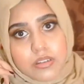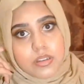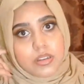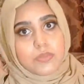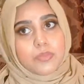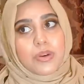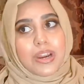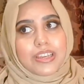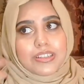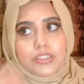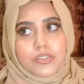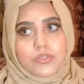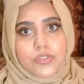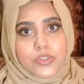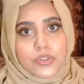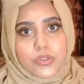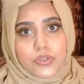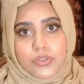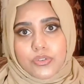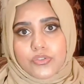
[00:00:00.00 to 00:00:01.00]
The price of
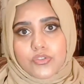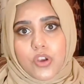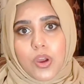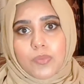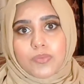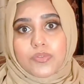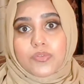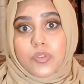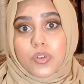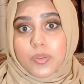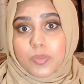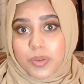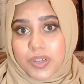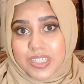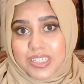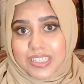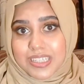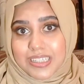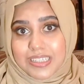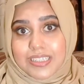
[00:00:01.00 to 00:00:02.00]
the euro dropped
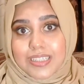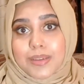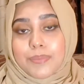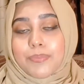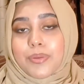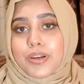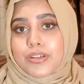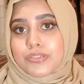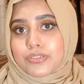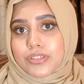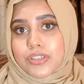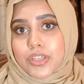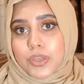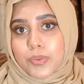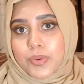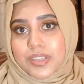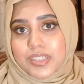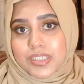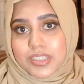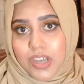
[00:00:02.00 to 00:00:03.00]
4% compared to
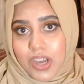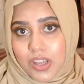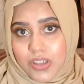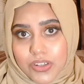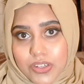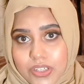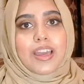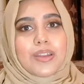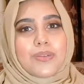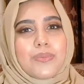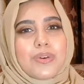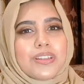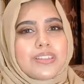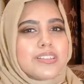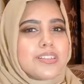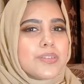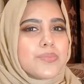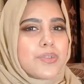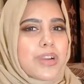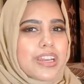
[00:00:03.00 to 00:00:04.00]
the US dollar. And
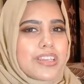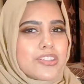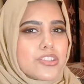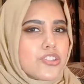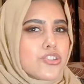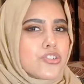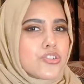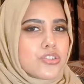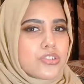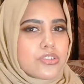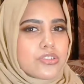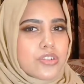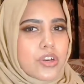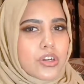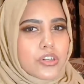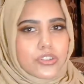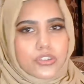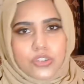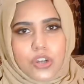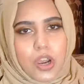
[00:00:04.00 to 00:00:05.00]
once the prices
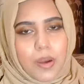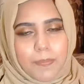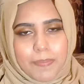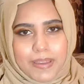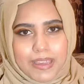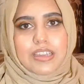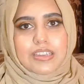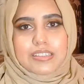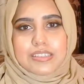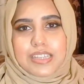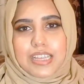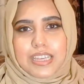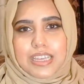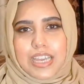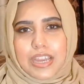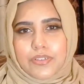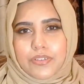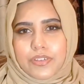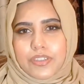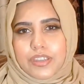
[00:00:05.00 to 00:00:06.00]
start dropping, it's
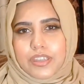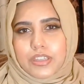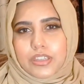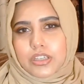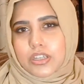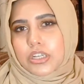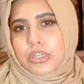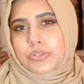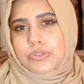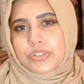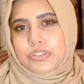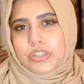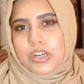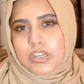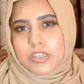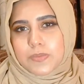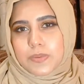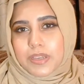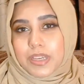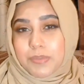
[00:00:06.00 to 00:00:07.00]
like everything in the country
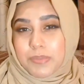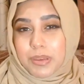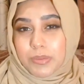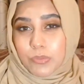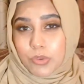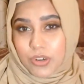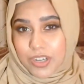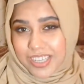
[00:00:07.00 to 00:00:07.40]
starts becoming more